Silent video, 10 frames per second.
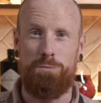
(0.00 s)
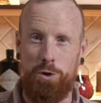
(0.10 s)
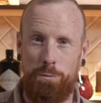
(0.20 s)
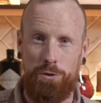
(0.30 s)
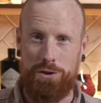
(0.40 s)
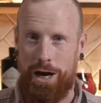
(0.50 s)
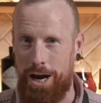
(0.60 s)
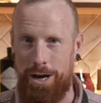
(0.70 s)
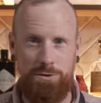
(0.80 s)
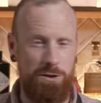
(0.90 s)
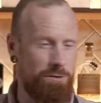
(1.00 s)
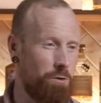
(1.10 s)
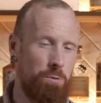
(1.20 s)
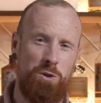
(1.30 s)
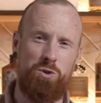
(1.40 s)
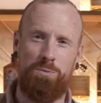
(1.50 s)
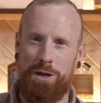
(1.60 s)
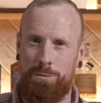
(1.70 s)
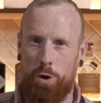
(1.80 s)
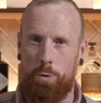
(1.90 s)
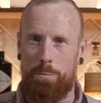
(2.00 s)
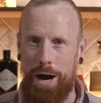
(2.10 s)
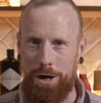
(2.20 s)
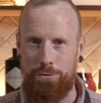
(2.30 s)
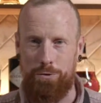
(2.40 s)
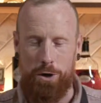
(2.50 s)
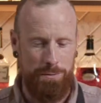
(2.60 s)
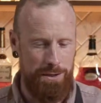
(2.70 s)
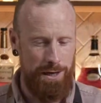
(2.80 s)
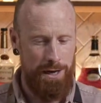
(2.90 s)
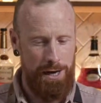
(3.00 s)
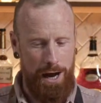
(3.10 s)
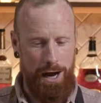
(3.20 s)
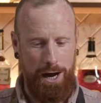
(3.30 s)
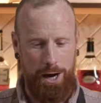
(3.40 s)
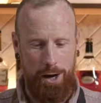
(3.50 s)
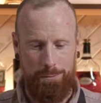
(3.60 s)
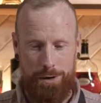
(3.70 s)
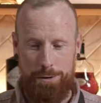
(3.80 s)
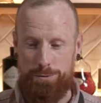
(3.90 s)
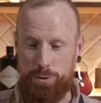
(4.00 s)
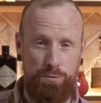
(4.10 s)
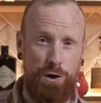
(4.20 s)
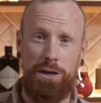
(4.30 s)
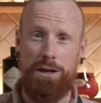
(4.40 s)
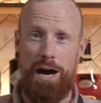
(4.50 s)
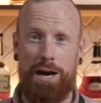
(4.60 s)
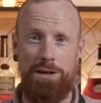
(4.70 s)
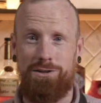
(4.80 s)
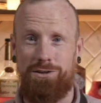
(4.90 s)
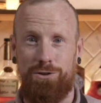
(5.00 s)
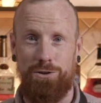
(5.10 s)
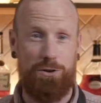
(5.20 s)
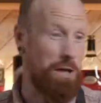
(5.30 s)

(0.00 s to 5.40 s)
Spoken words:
multiple times. It almost made him go bankrupt. He was bringing ice to the